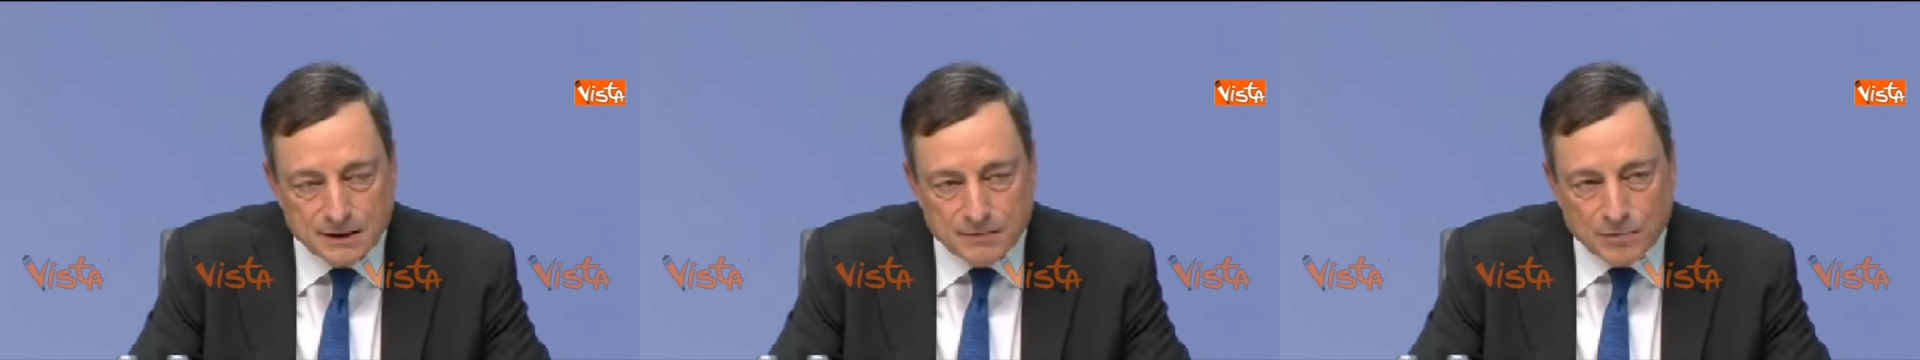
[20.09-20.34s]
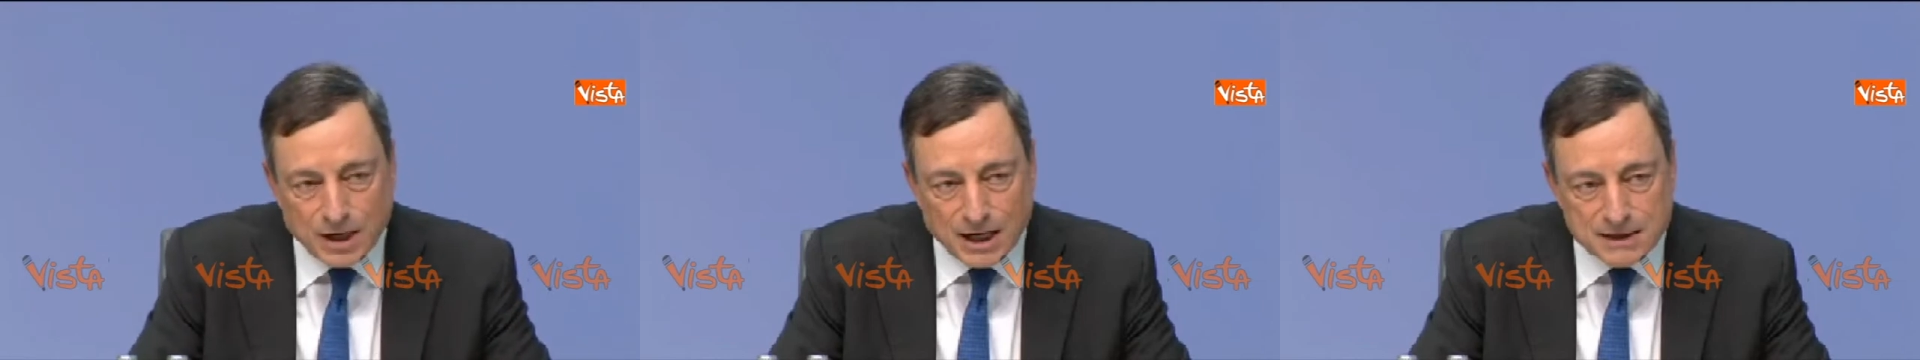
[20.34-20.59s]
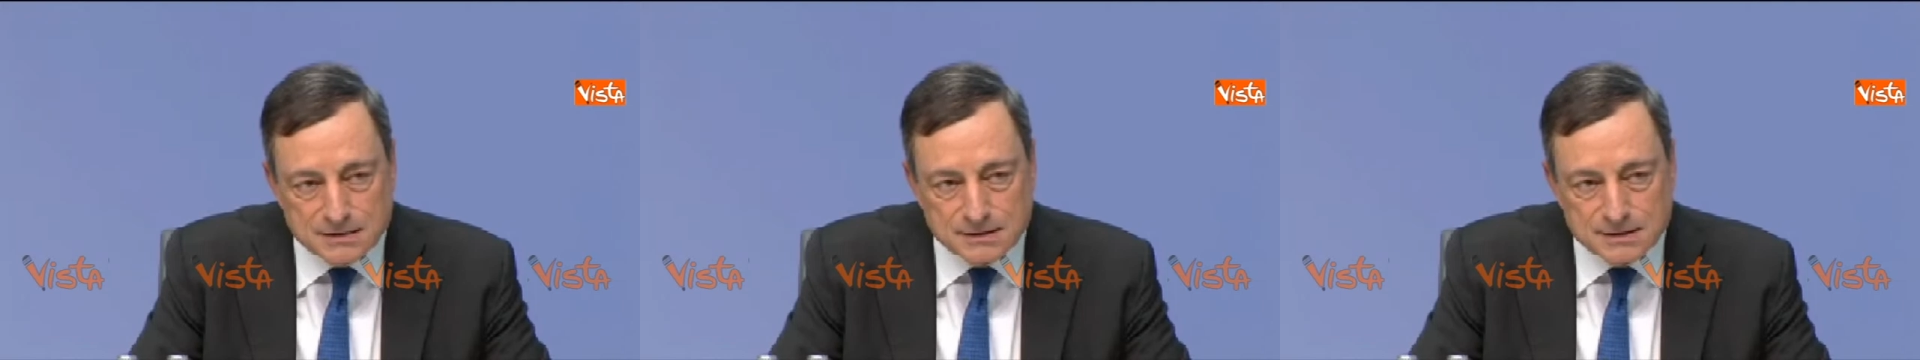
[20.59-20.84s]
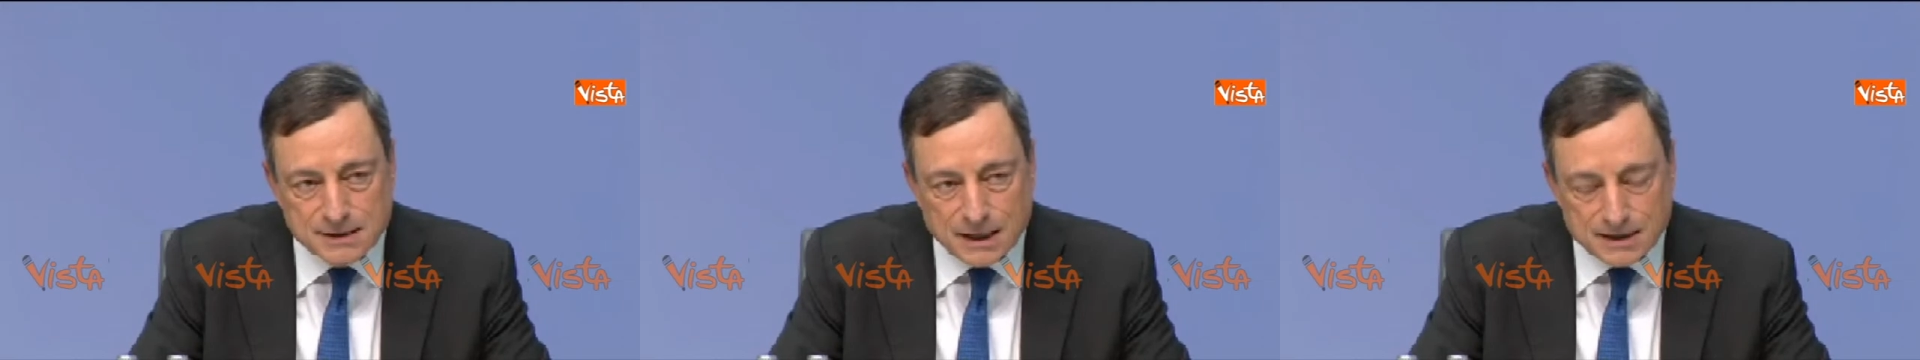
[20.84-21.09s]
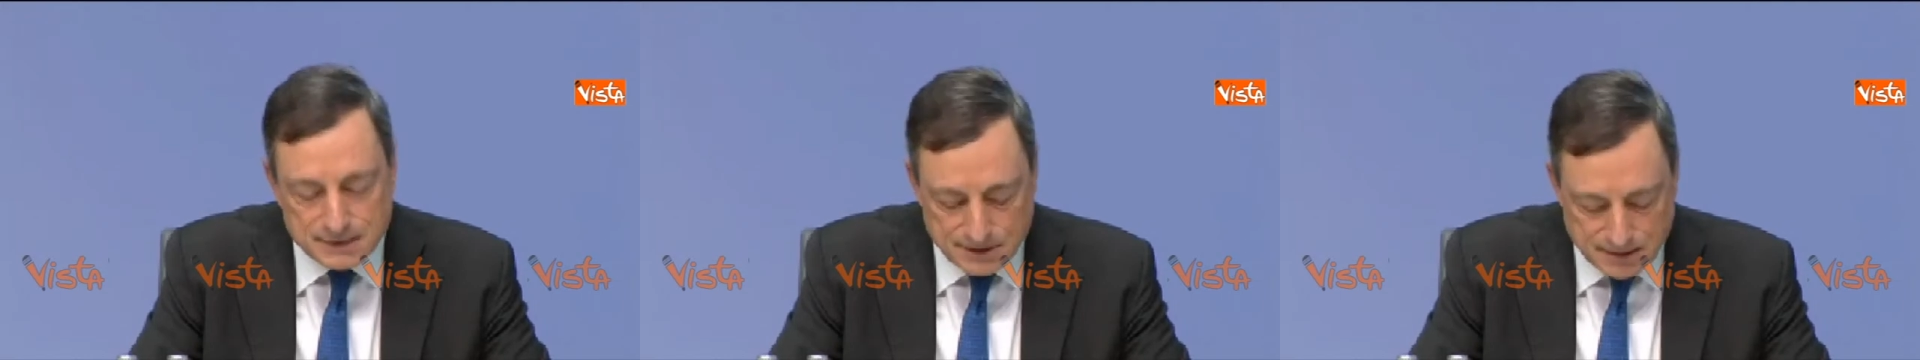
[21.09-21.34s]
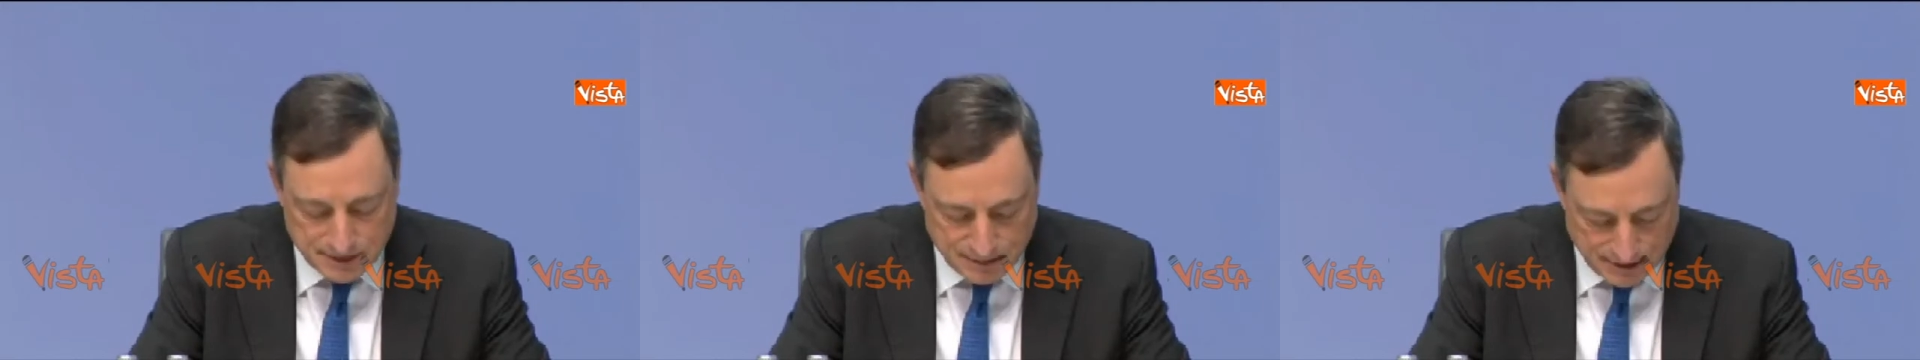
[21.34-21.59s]
in Brussels
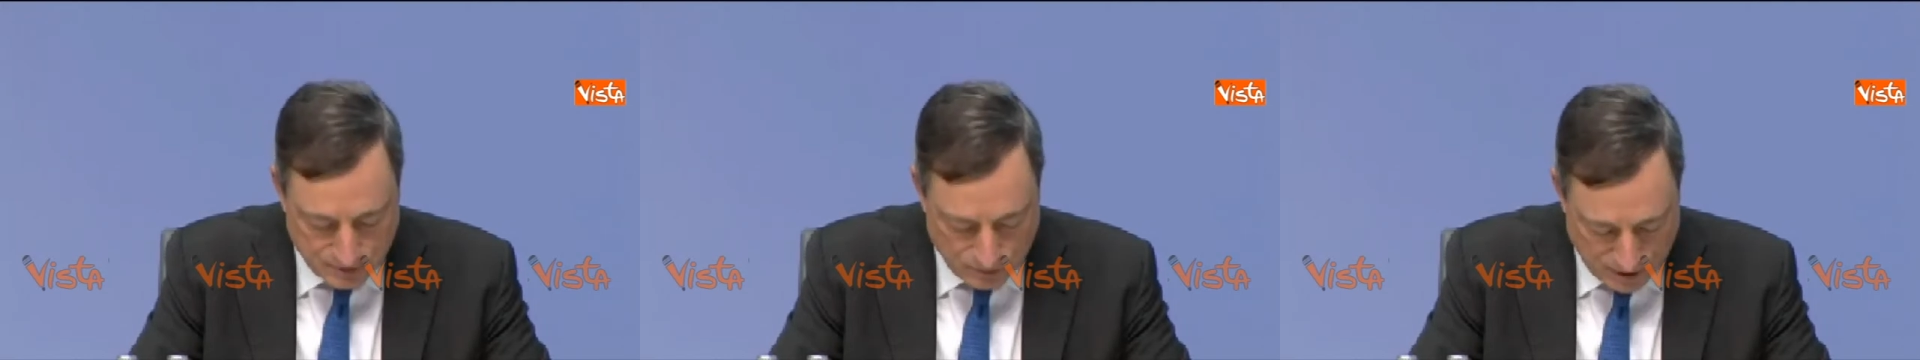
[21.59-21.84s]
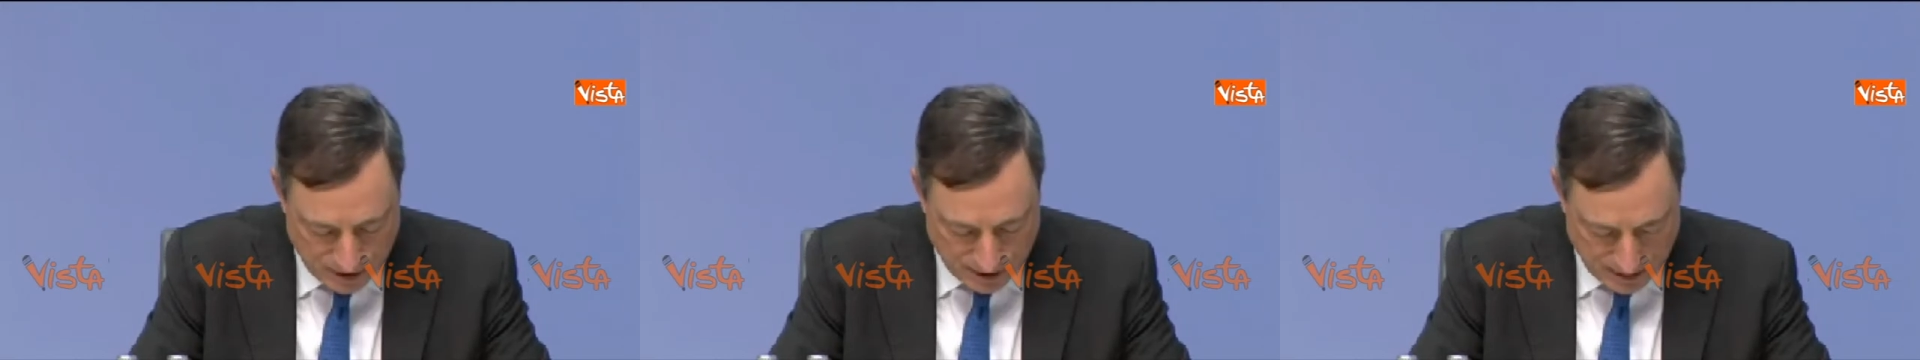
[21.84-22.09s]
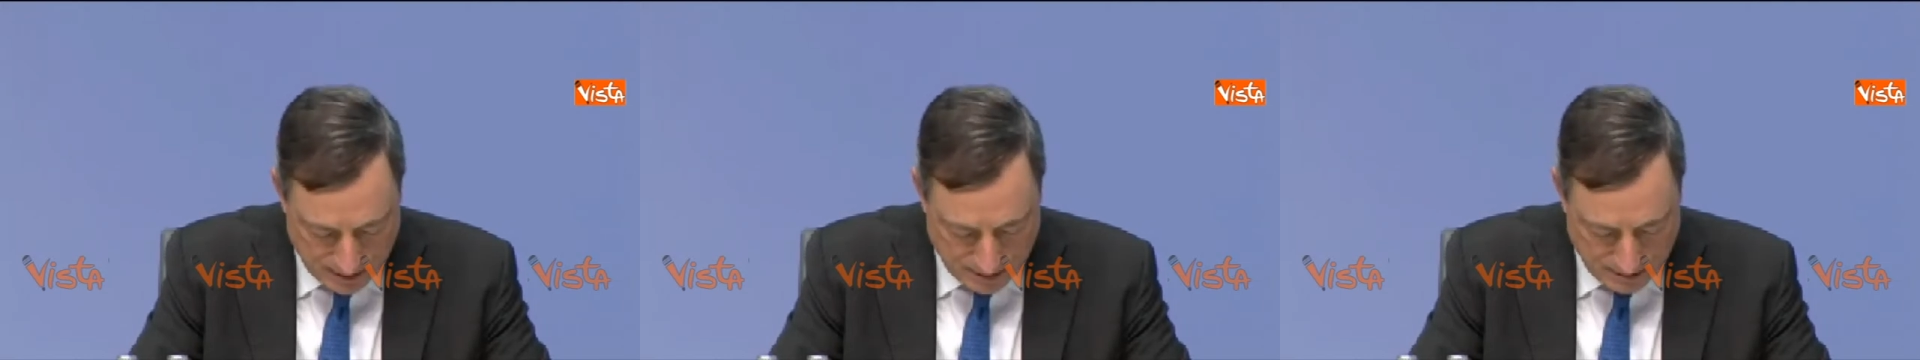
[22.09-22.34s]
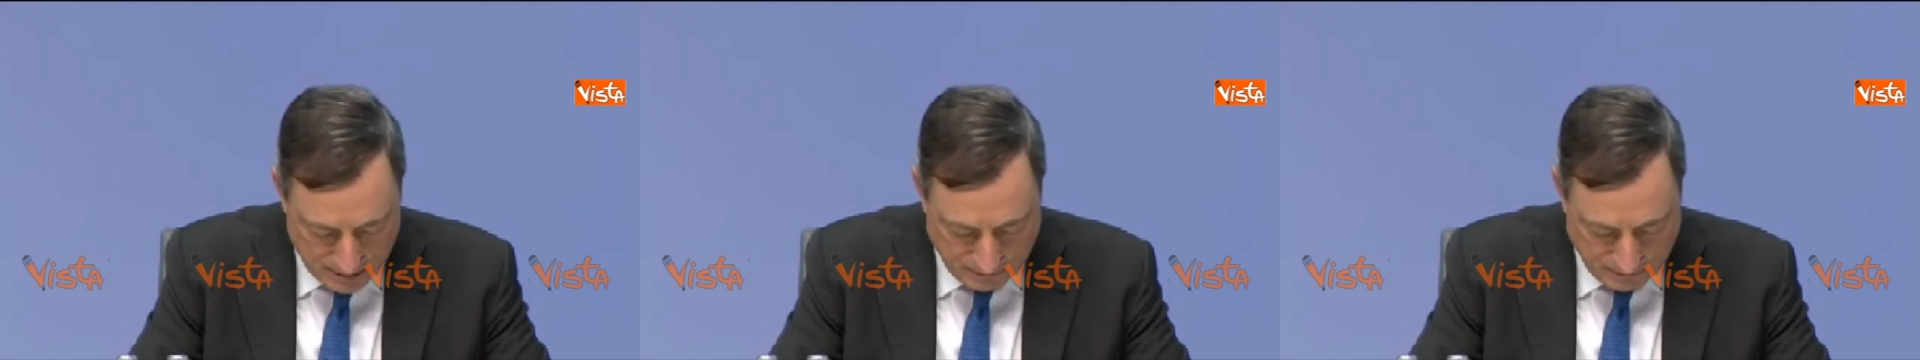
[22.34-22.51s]
last weekend,